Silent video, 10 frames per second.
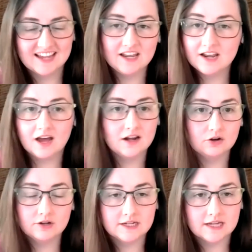and not
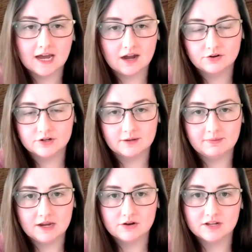knowing how you're going to
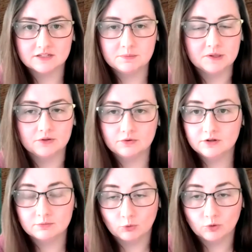pay your next bill or
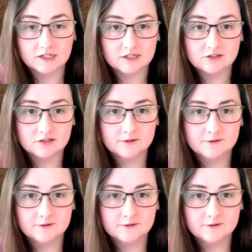your mortgage.